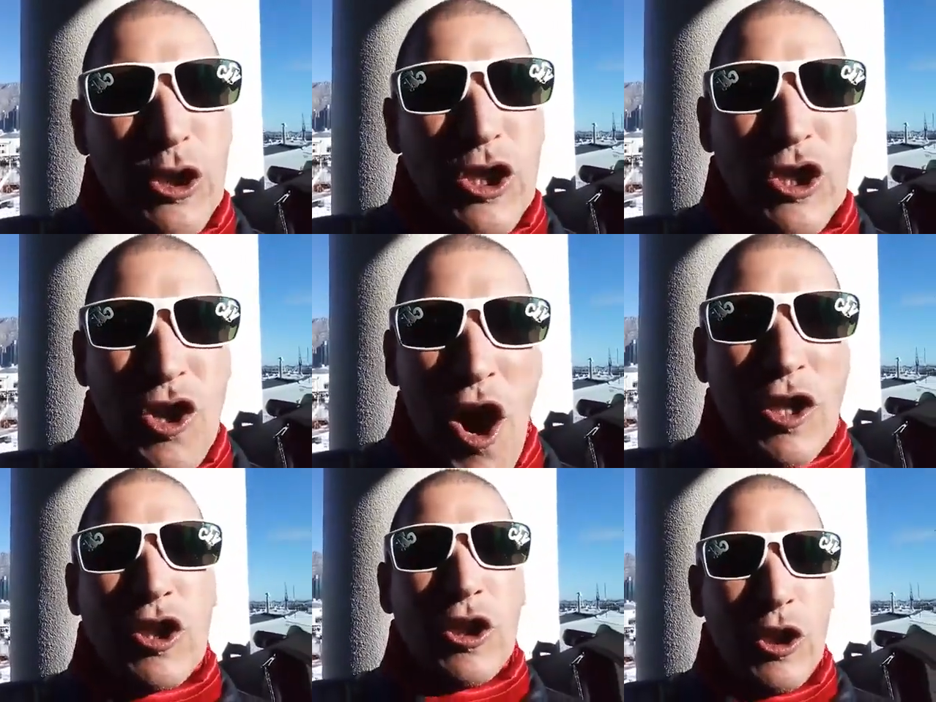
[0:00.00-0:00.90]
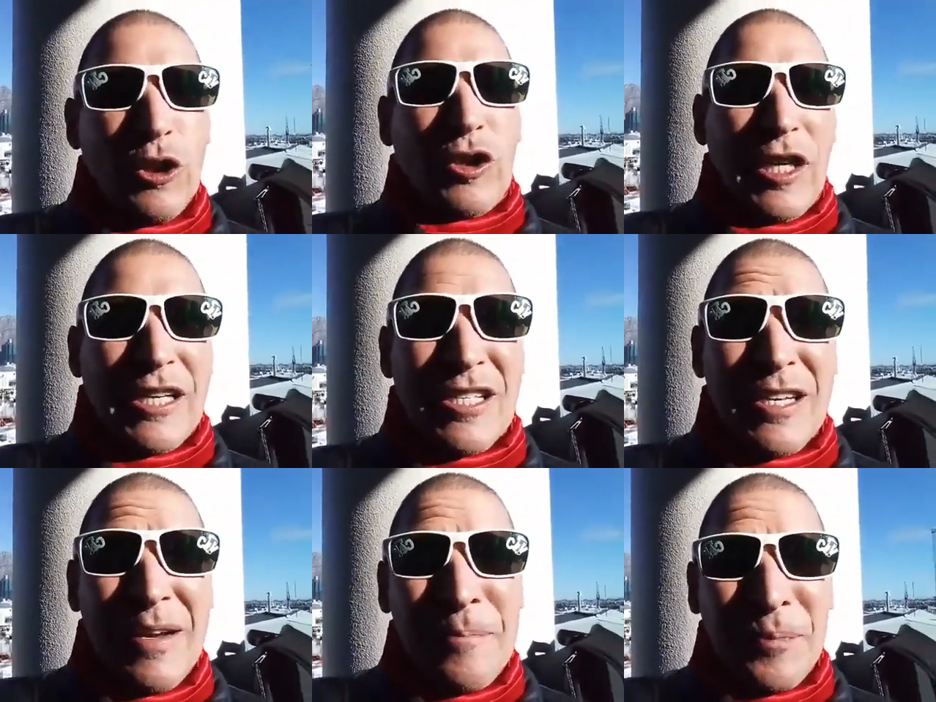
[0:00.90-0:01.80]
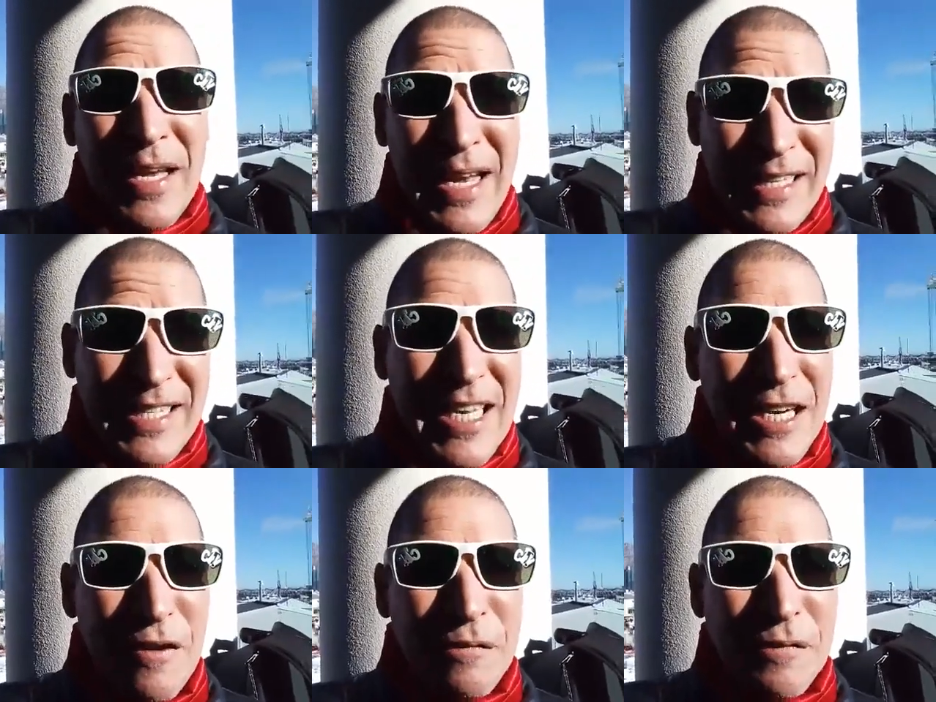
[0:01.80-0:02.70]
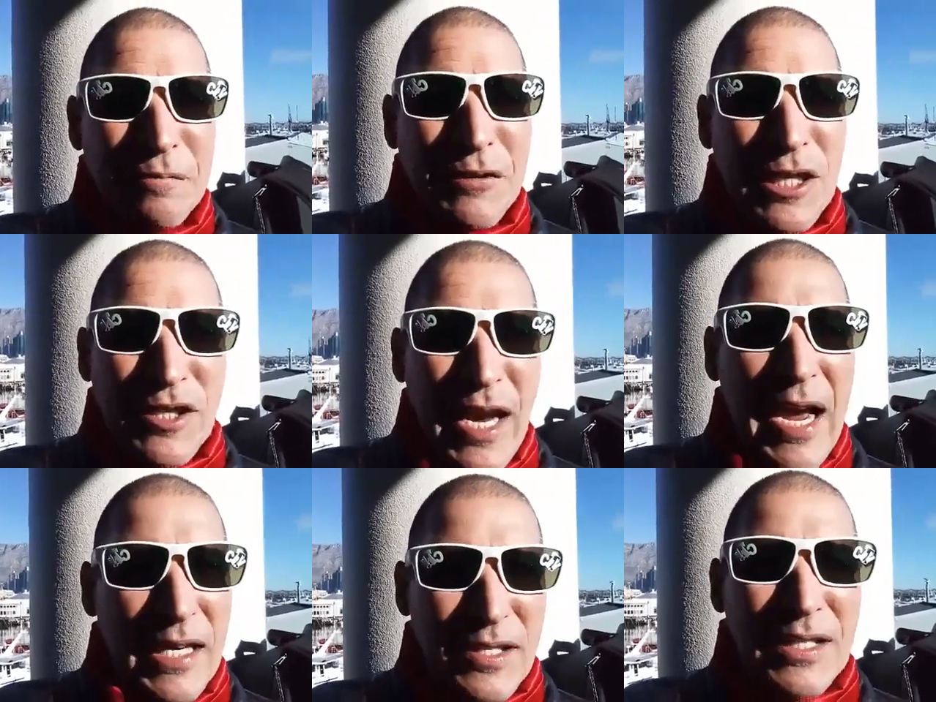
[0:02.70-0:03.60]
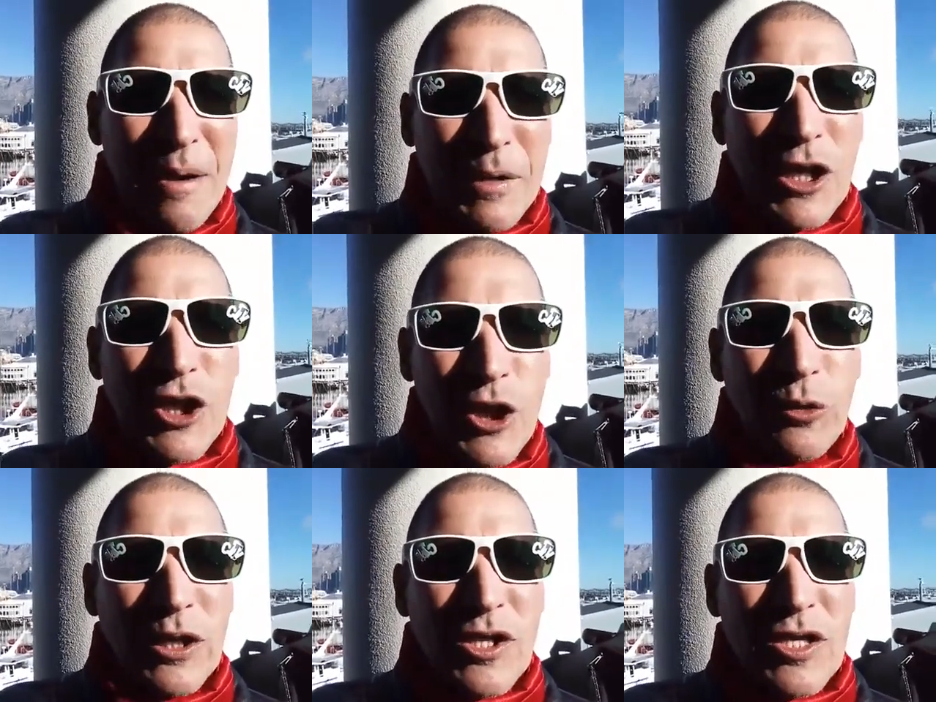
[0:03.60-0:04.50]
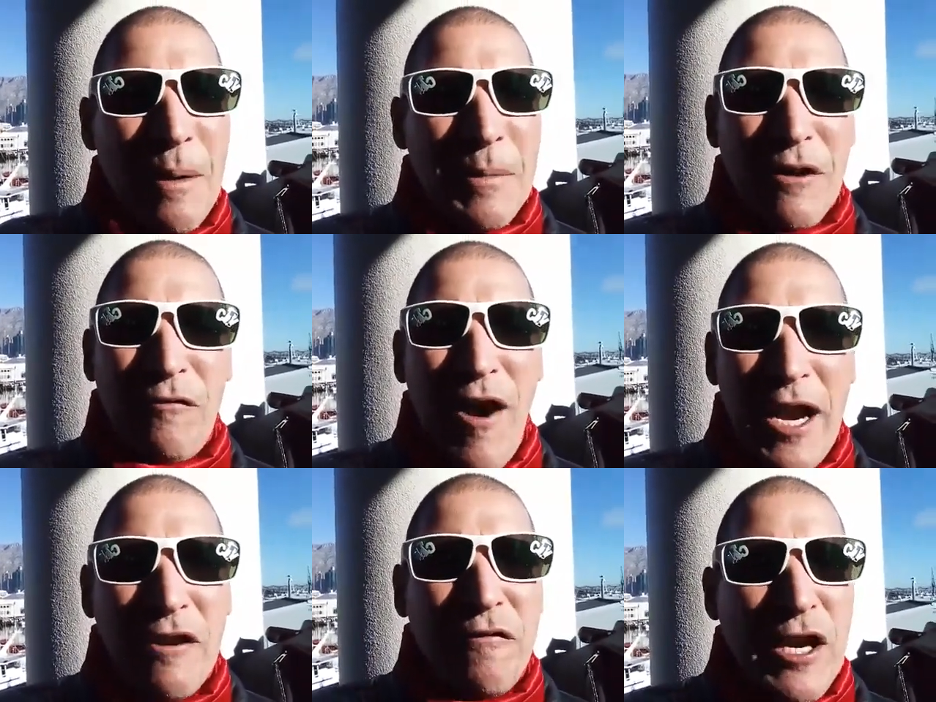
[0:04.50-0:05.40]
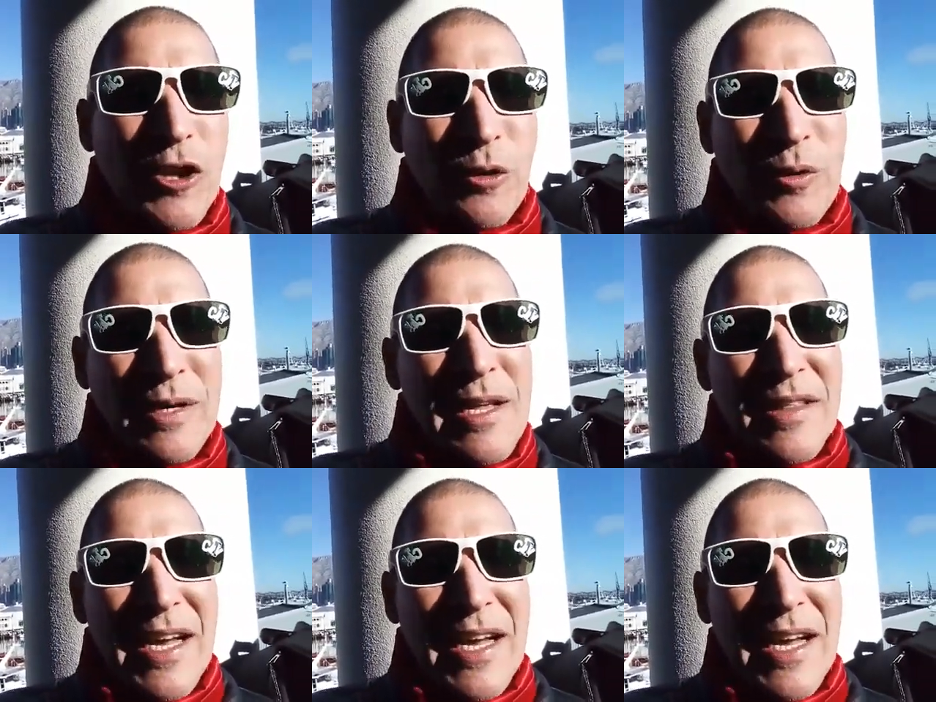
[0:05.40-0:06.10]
not to do things instead of just saying, listen, I'm going to do this. I'm going to find a venue that's